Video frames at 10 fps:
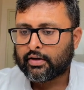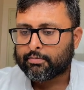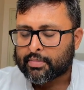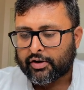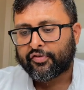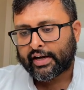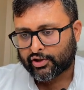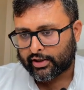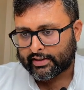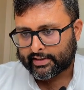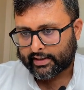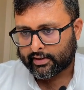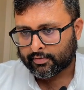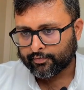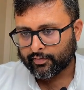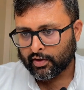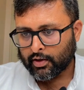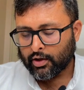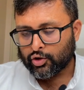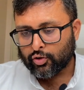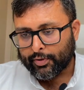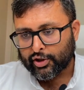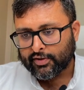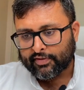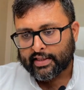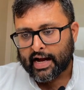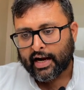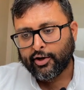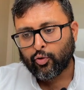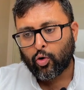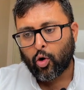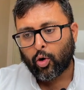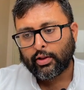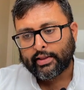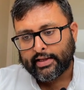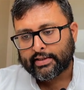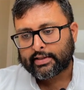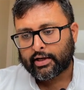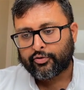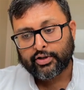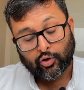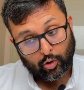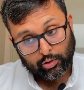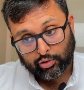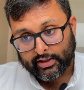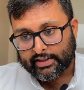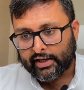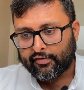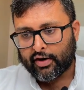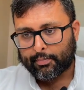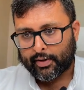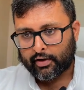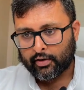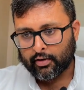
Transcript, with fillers: manufacturing sector. So because of that, you call these countries, although these are developing,